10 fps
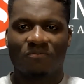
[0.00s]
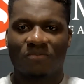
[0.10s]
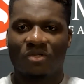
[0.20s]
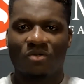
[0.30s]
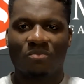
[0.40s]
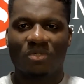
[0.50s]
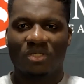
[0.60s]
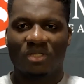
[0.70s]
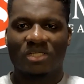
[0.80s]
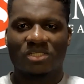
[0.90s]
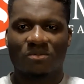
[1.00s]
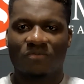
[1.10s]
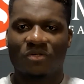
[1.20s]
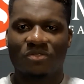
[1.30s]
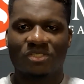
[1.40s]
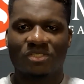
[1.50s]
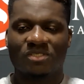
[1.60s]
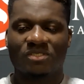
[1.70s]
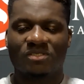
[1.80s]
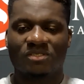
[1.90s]
It could be the last game of their season,
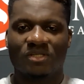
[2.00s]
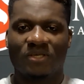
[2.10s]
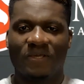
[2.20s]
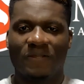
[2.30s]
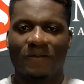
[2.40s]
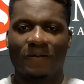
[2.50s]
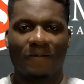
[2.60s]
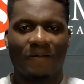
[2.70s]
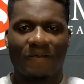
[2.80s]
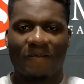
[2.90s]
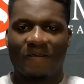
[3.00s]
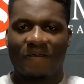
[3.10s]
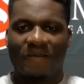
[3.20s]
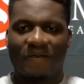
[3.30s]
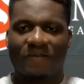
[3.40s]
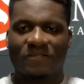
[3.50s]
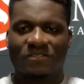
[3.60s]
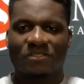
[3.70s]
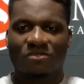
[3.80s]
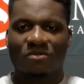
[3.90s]
and
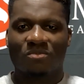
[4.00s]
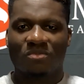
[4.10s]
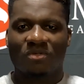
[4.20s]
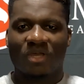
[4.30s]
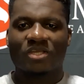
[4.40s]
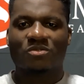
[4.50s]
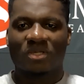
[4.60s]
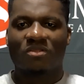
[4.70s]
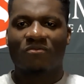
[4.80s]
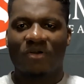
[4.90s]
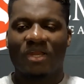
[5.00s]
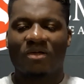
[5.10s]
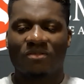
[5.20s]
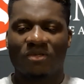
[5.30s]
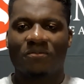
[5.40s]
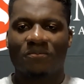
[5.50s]
it's going to be, I expect to fight out there.